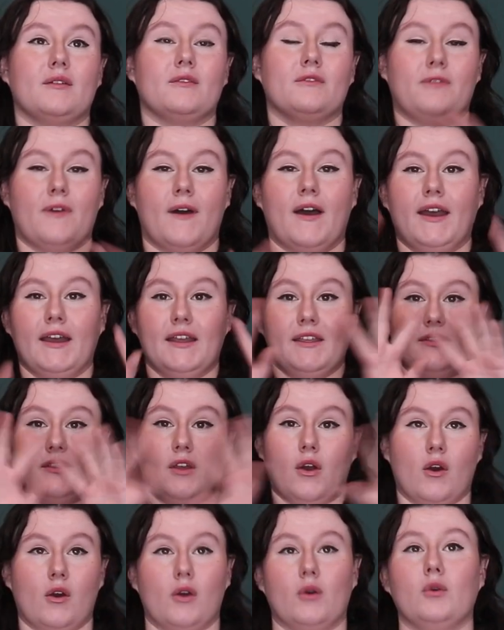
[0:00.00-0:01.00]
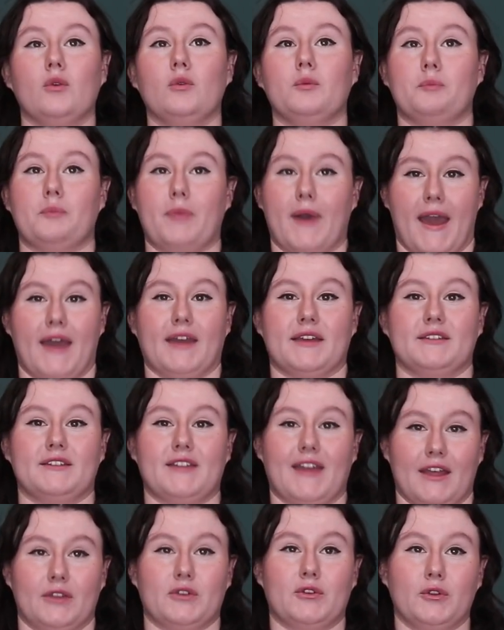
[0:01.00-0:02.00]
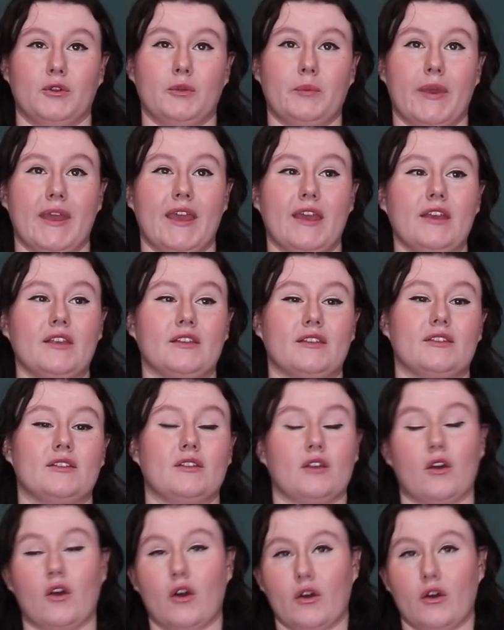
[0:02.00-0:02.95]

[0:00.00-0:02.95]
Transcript: Vi's whole back tattoo piece